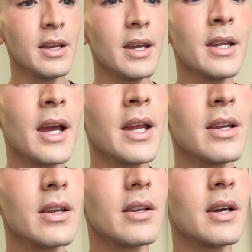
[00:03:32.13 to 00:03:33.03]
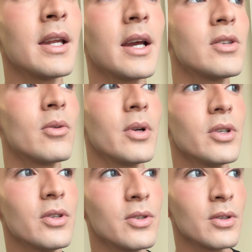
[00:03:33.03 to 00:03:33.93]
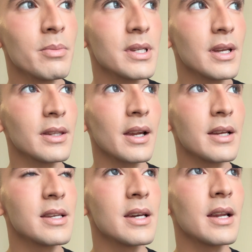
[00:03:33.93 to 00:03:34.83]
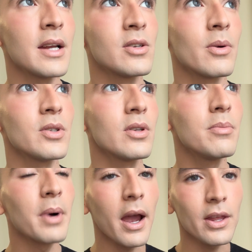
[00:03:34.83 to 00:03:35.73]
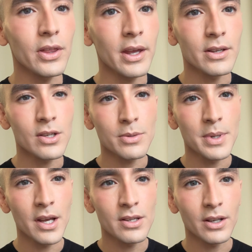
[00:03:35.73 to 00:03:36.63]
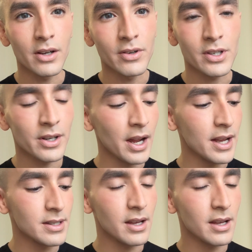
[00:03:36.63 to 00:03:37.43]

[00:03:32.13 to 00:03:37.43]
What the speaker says: And I don't want you to do the mistake that I did. I don't want you to buy things just because the covers are nice.